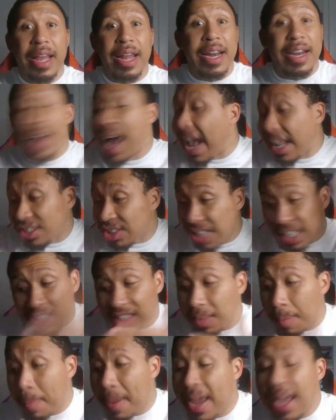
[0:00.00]
Not
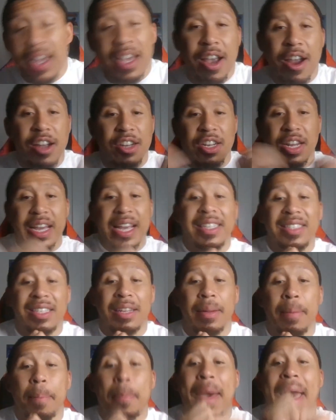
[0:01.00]
just the main character. It's
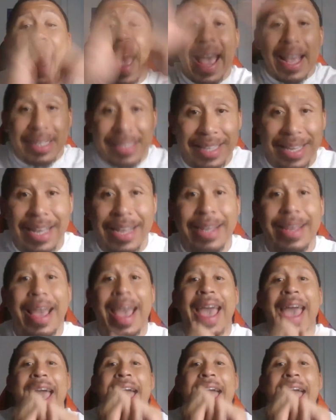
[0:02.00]
impacting